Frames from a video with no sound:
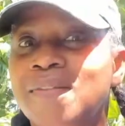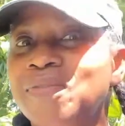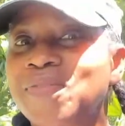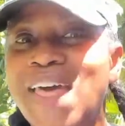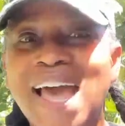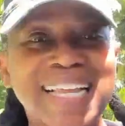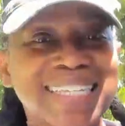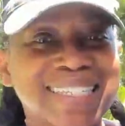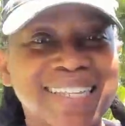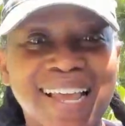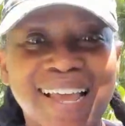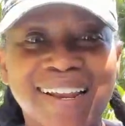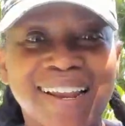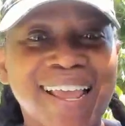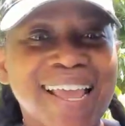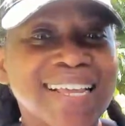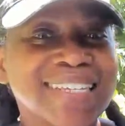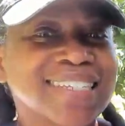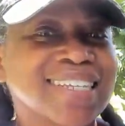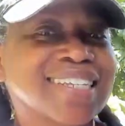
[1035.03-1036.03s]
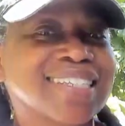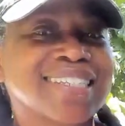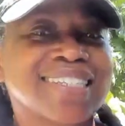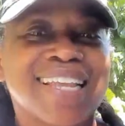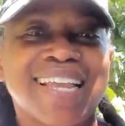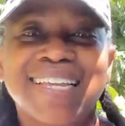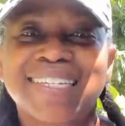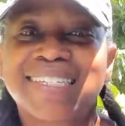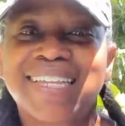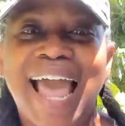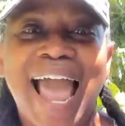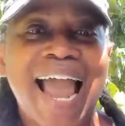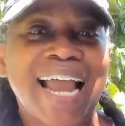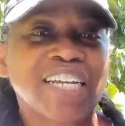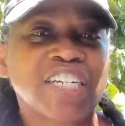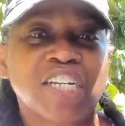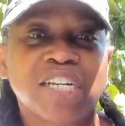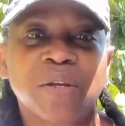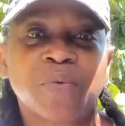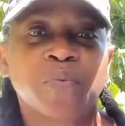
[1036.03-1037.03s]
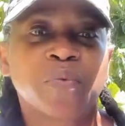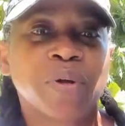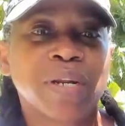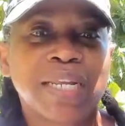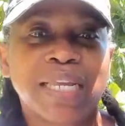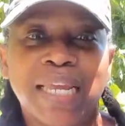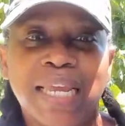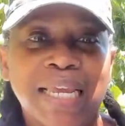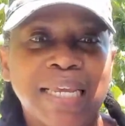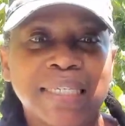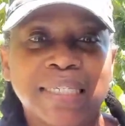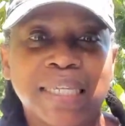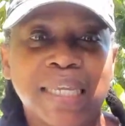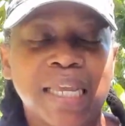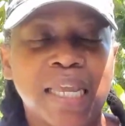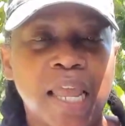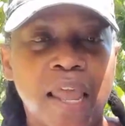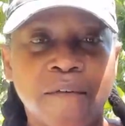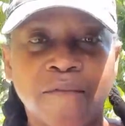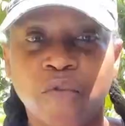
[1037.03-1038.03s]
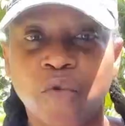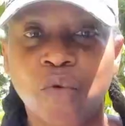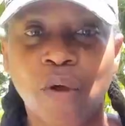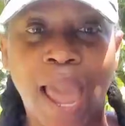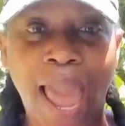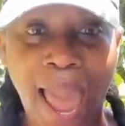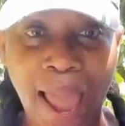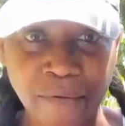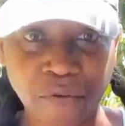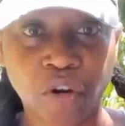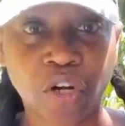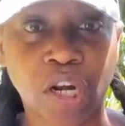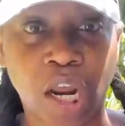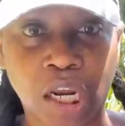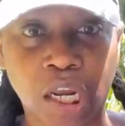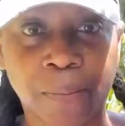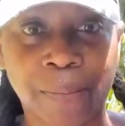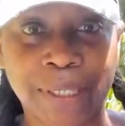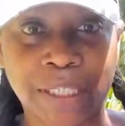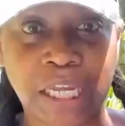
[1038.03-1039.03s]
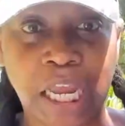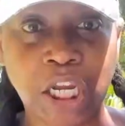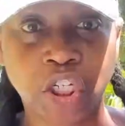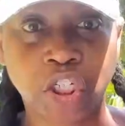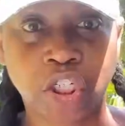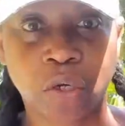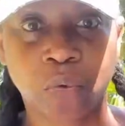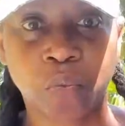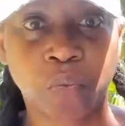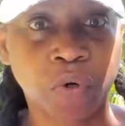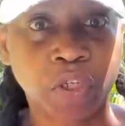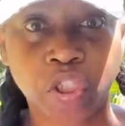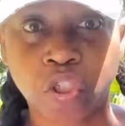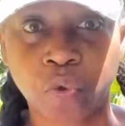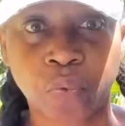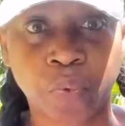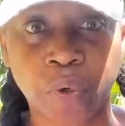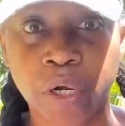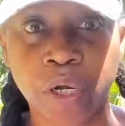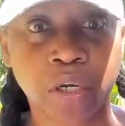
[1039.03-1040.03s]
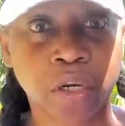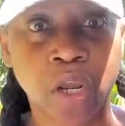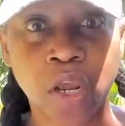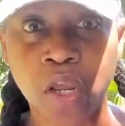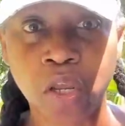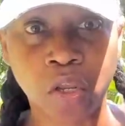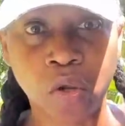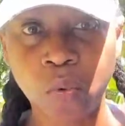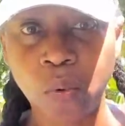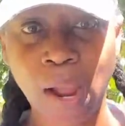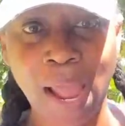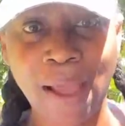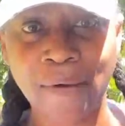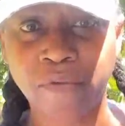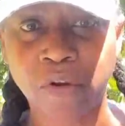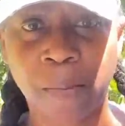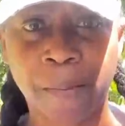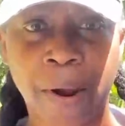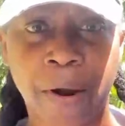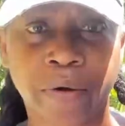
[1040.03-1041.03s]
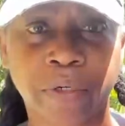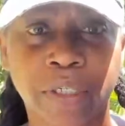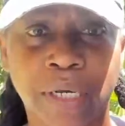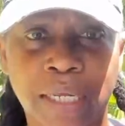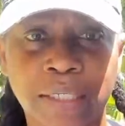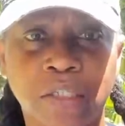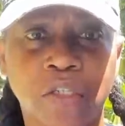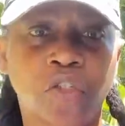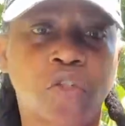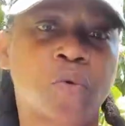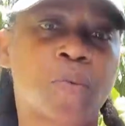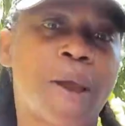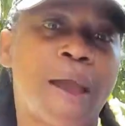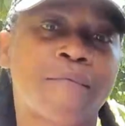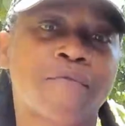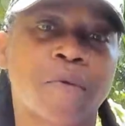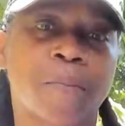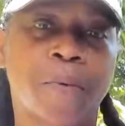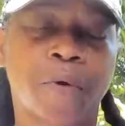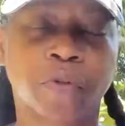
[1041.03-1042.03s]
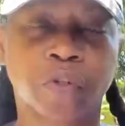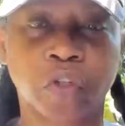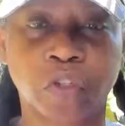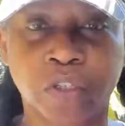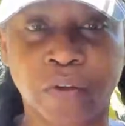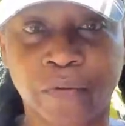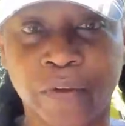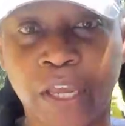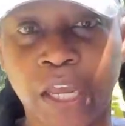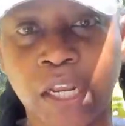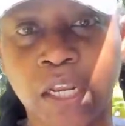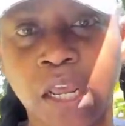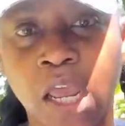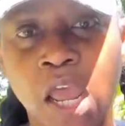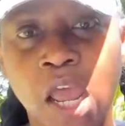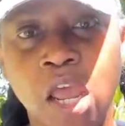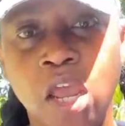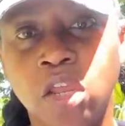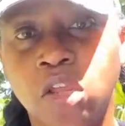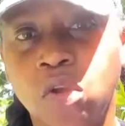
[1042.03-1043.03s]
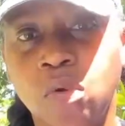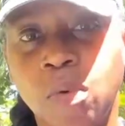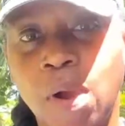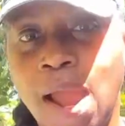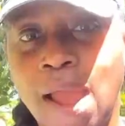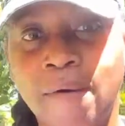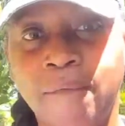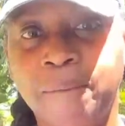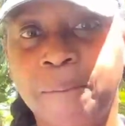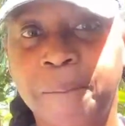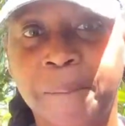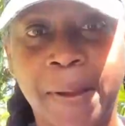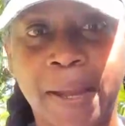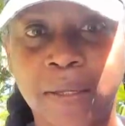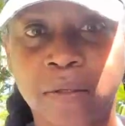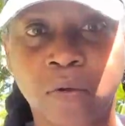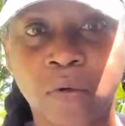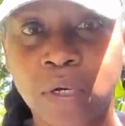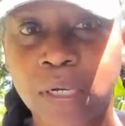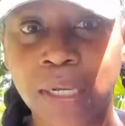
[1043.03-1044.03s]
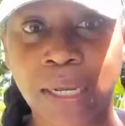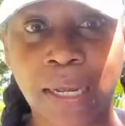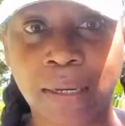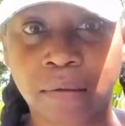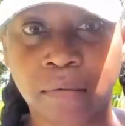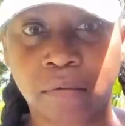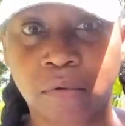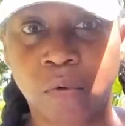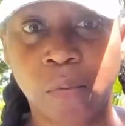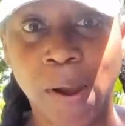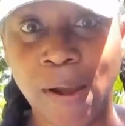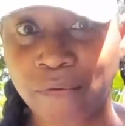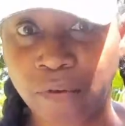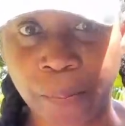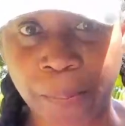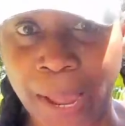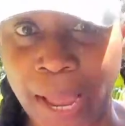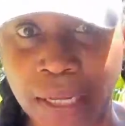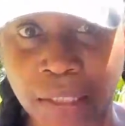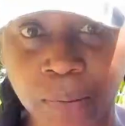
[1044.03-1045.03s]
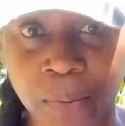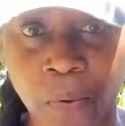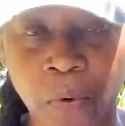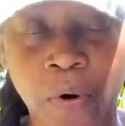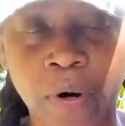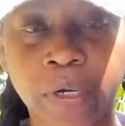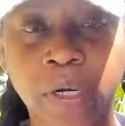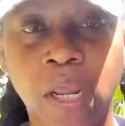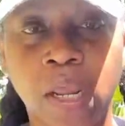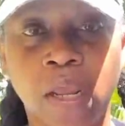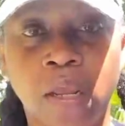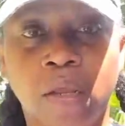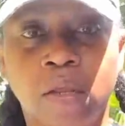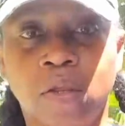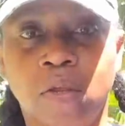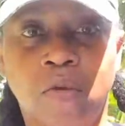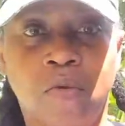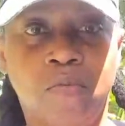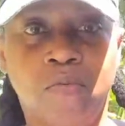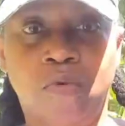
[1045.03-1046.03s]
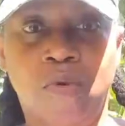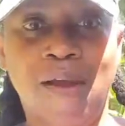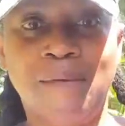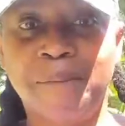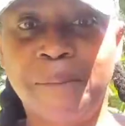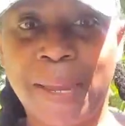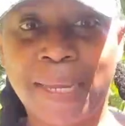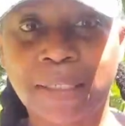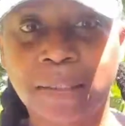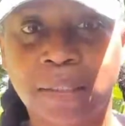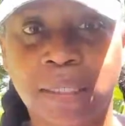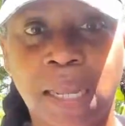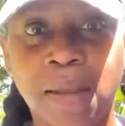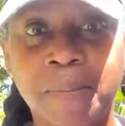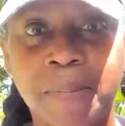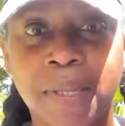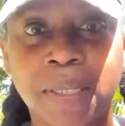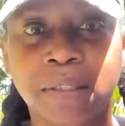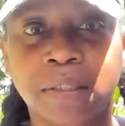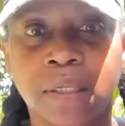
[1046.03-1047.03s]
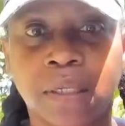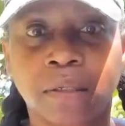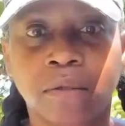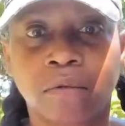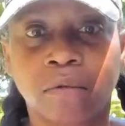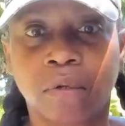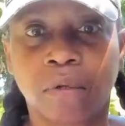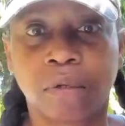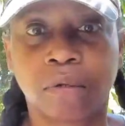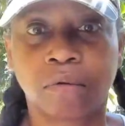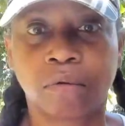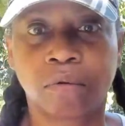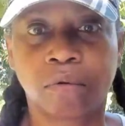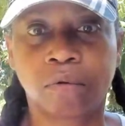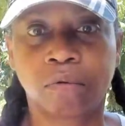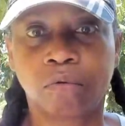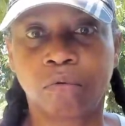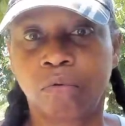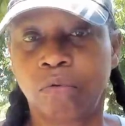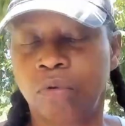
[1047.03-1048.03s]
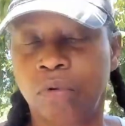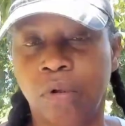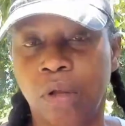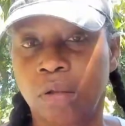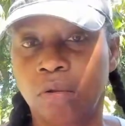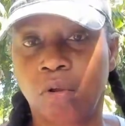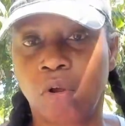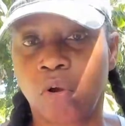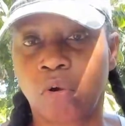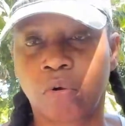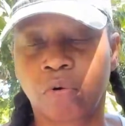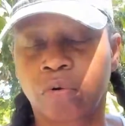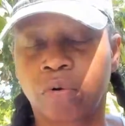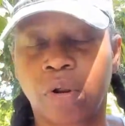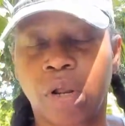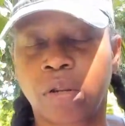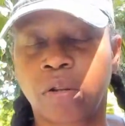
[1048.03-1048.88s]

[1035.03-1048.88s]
that's it. It's actually really easy. If you have your documentation, which you will have your marriage license, you will have your birth certificate, you will have your passport, you have bank statements and your